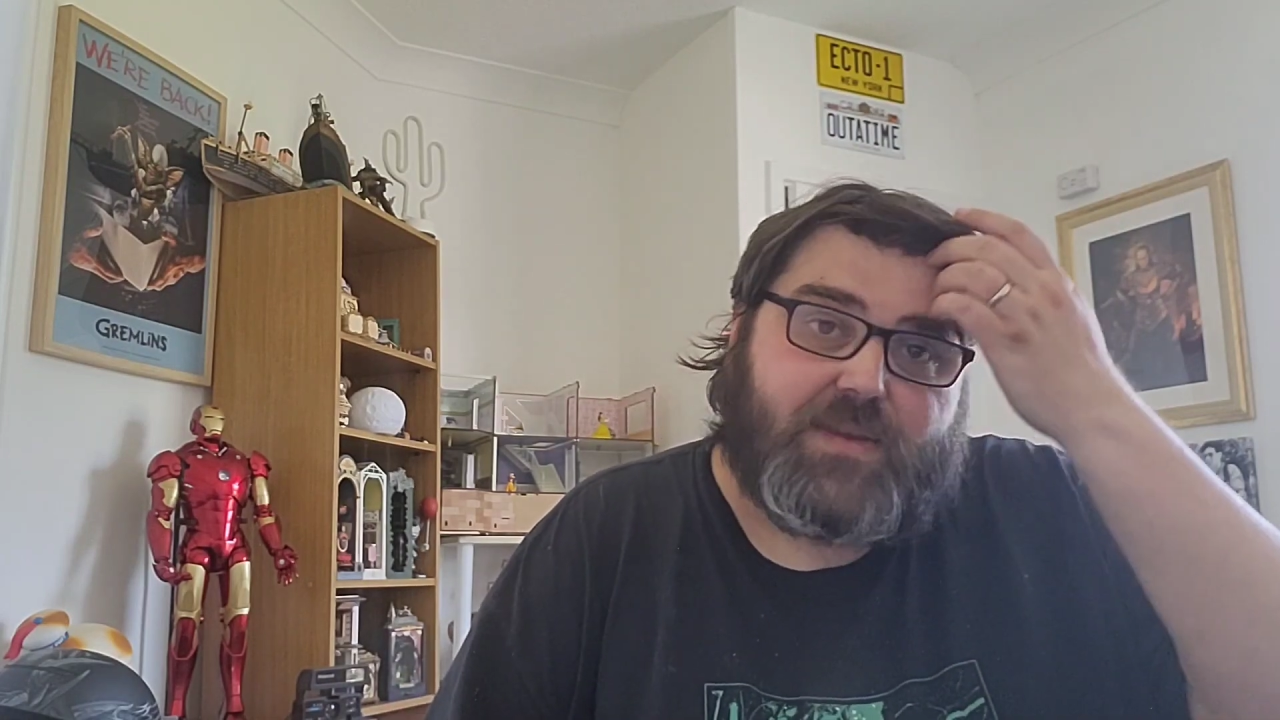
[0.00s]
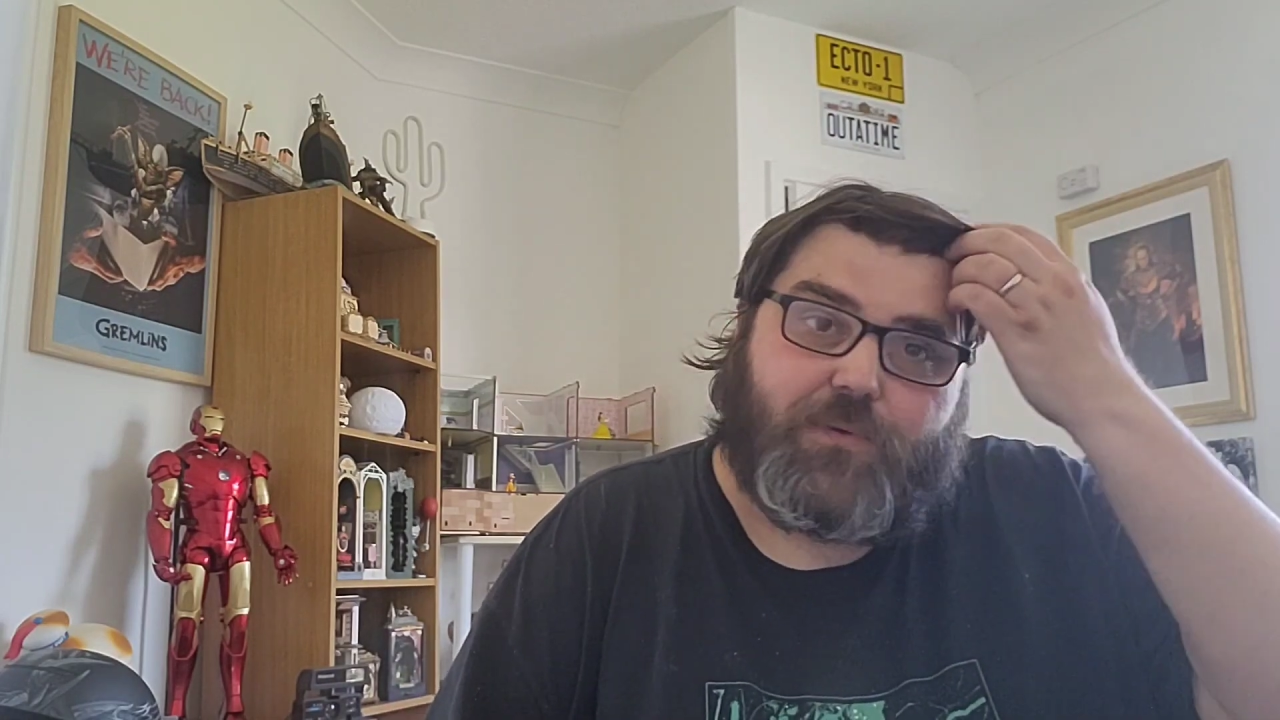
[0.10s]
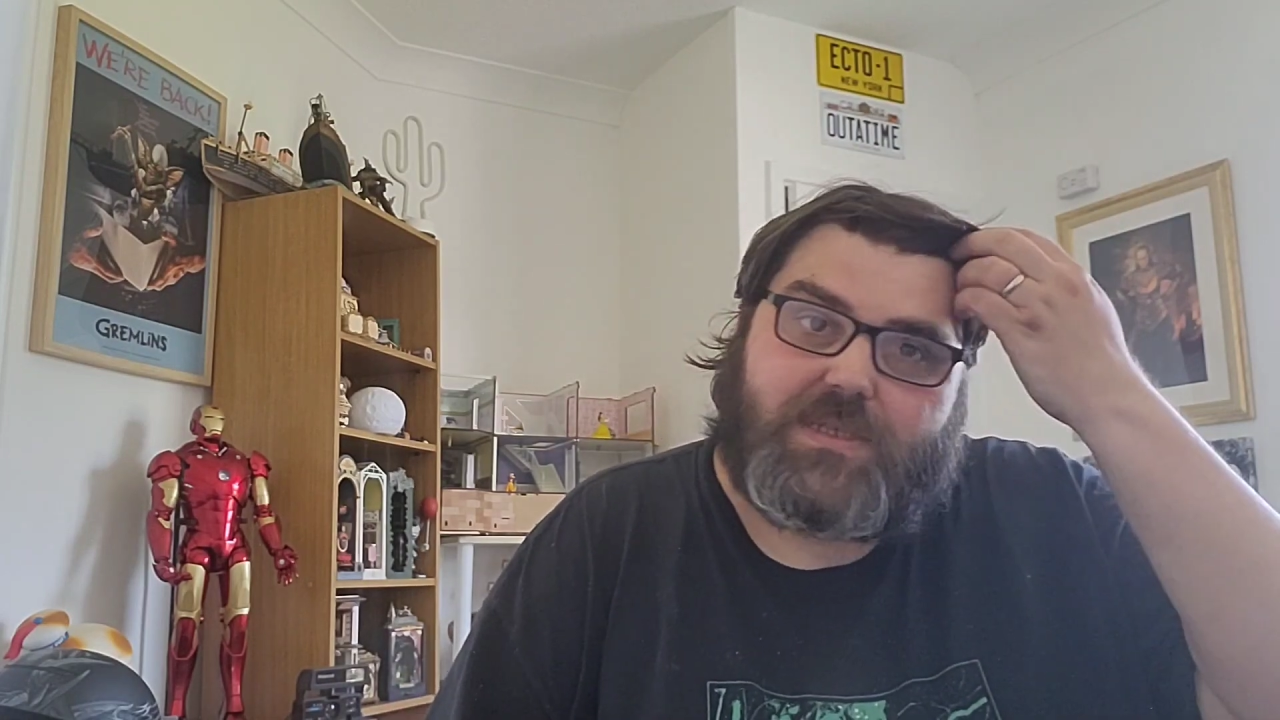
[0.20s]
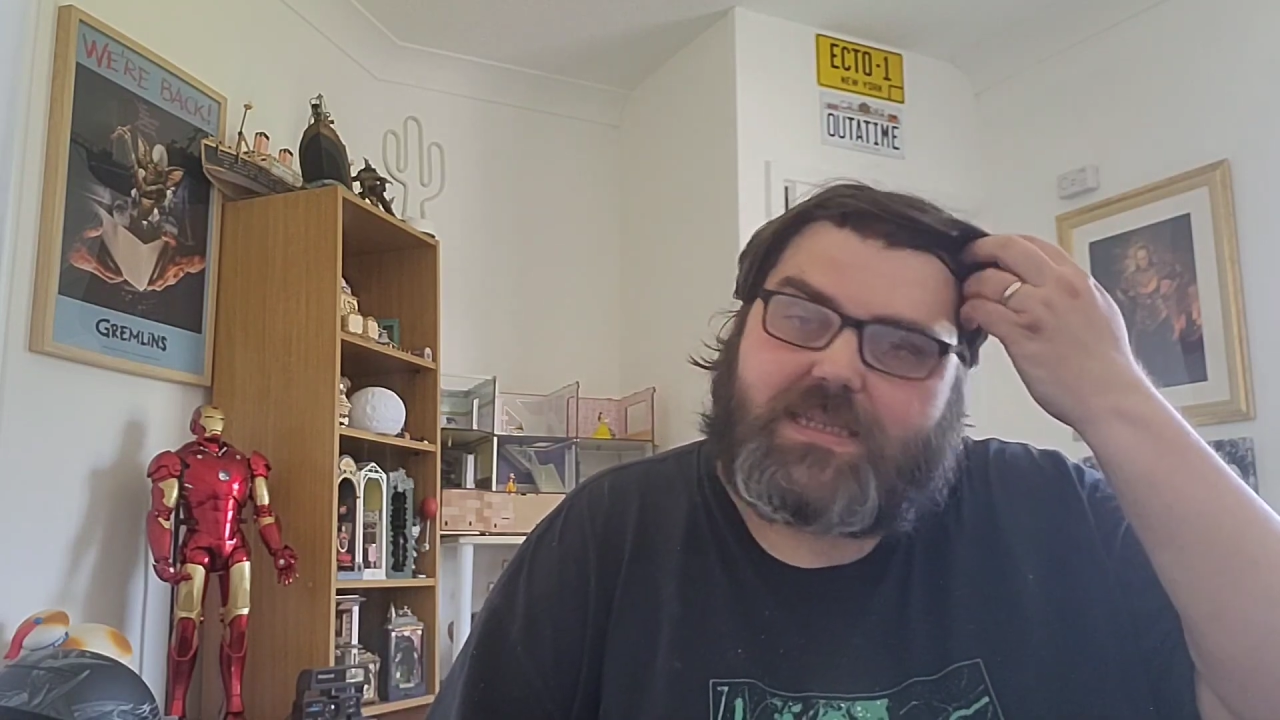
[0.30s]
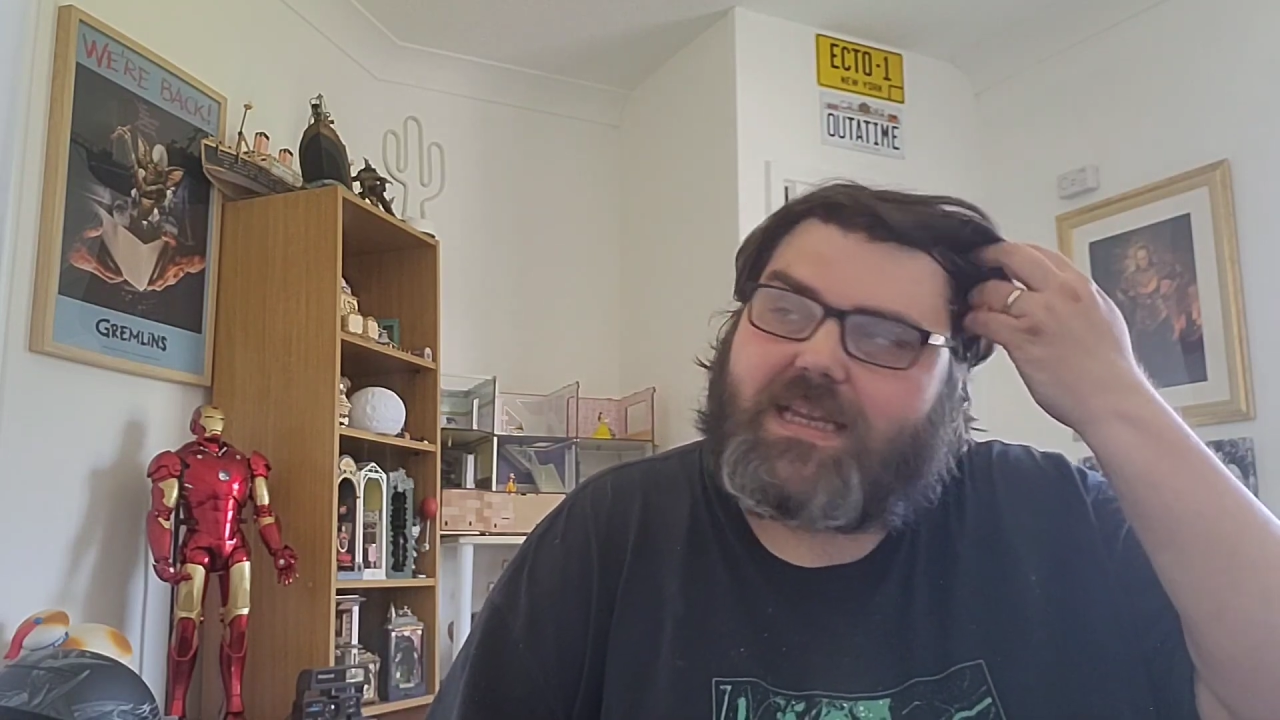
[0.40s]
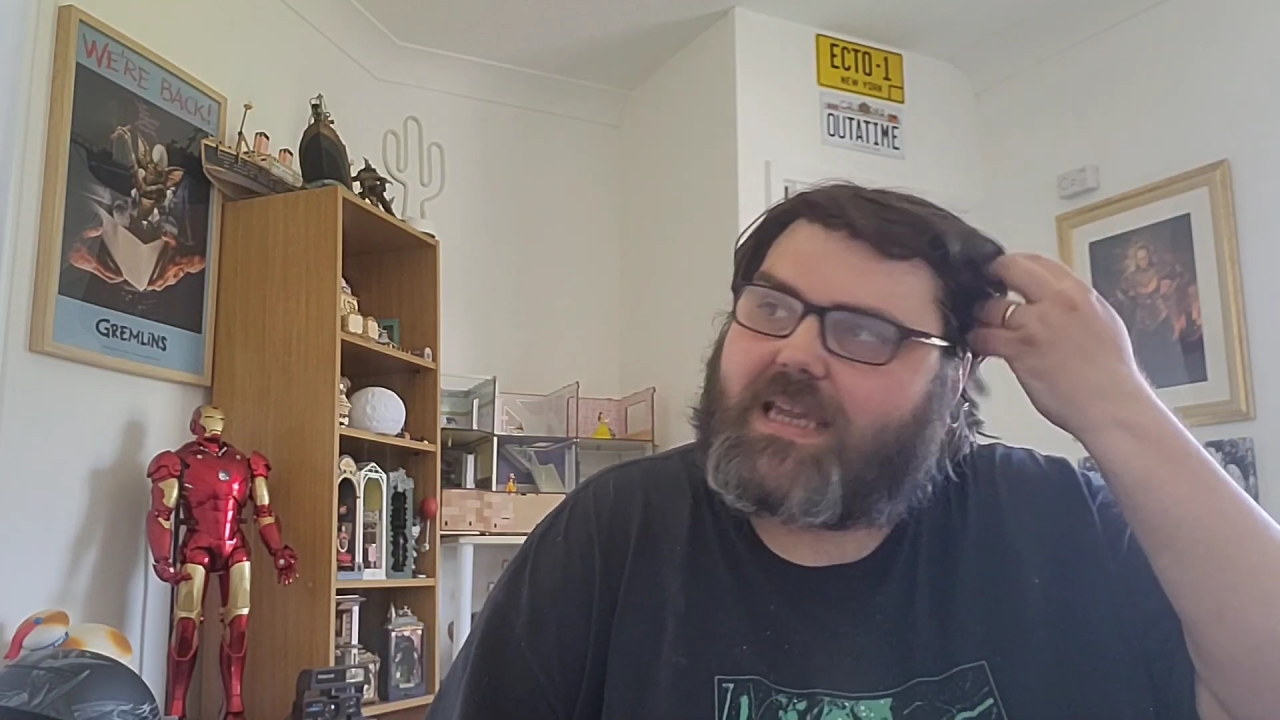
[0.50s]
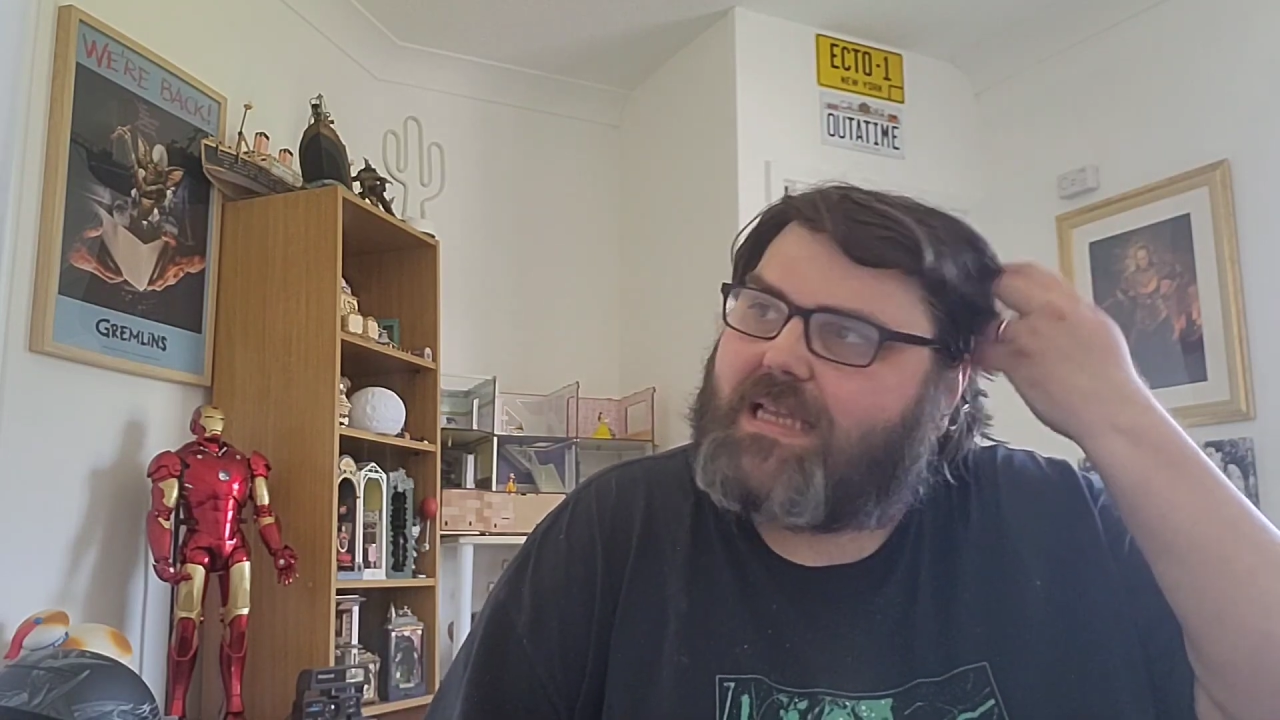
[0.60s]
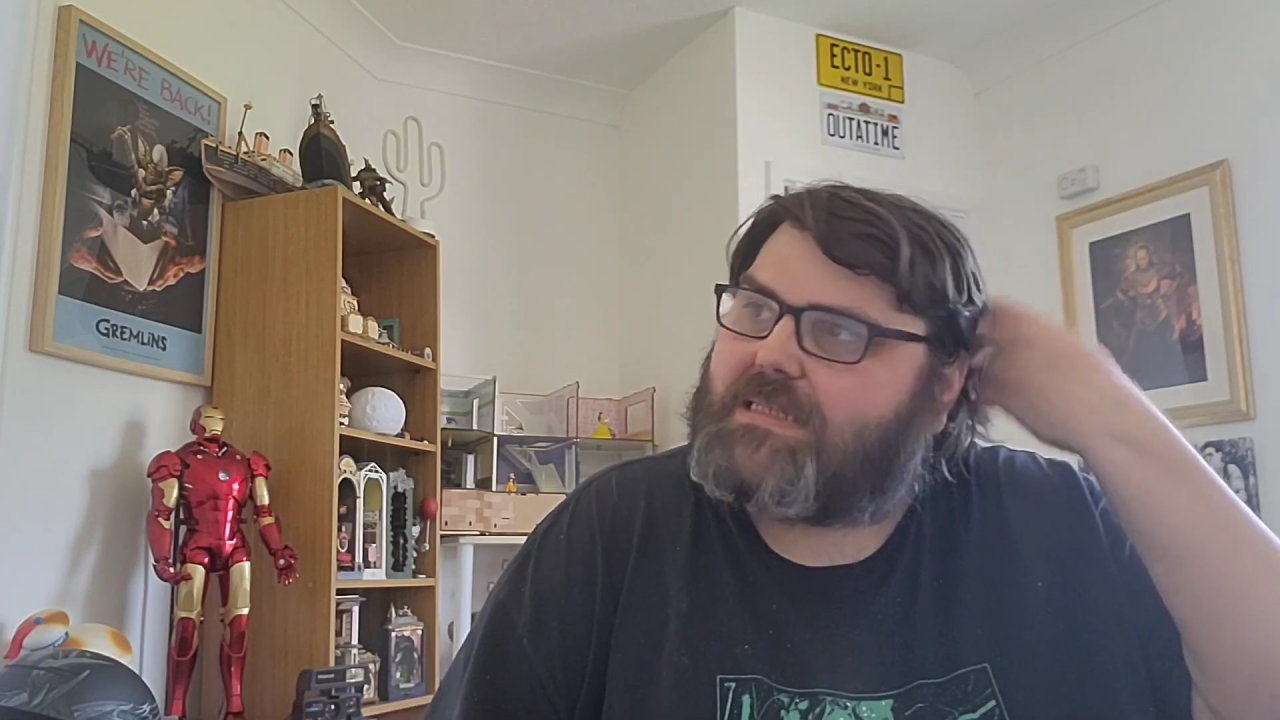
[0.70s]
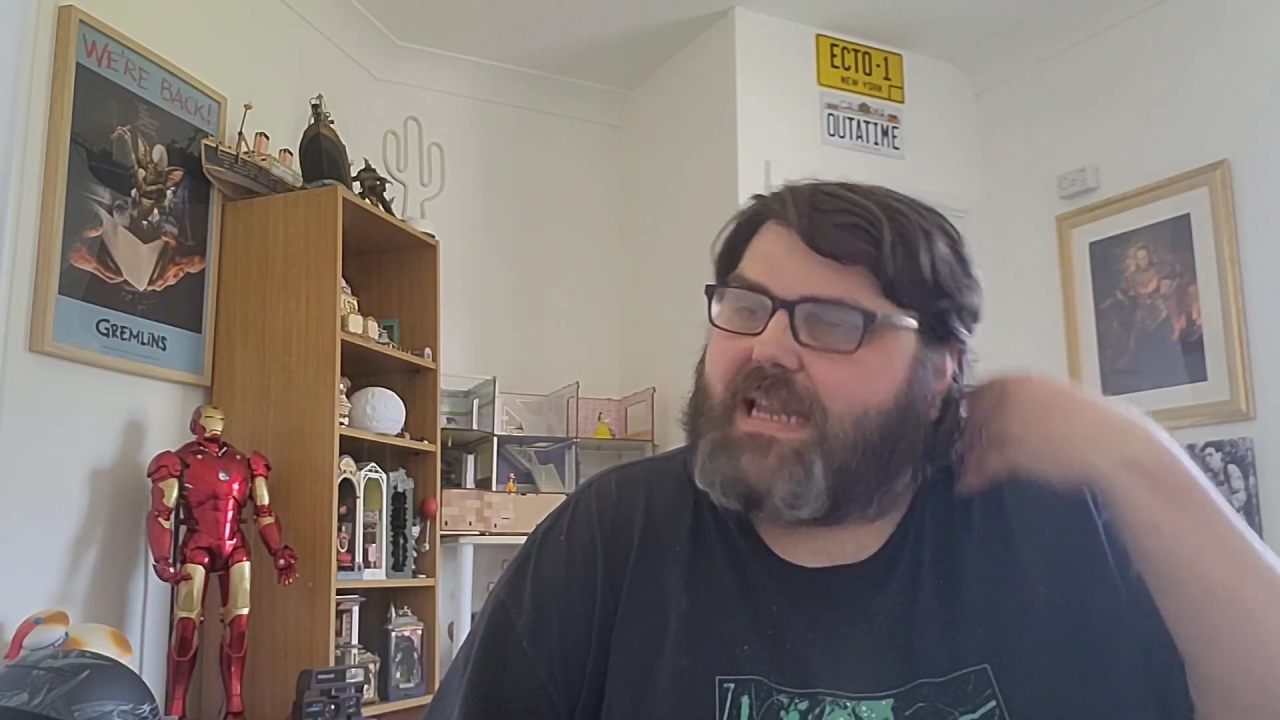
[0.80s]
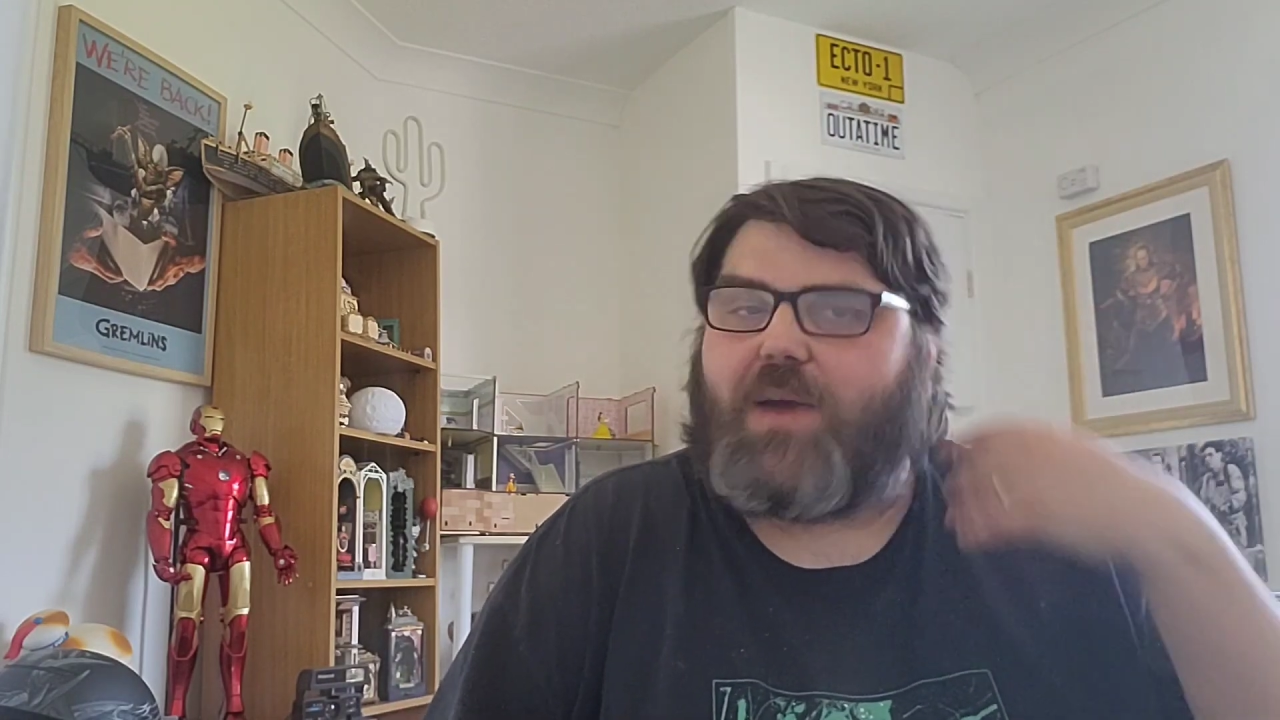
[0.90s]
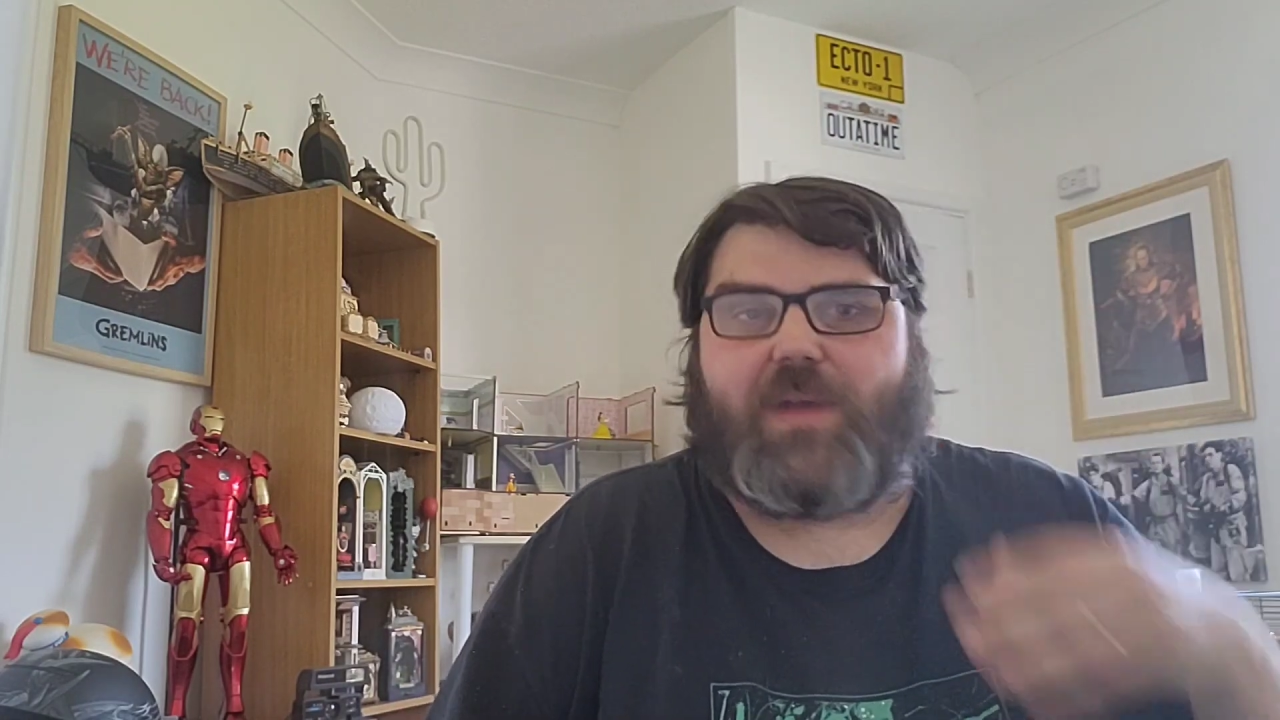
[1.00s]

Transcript: and it wasn't like it is now.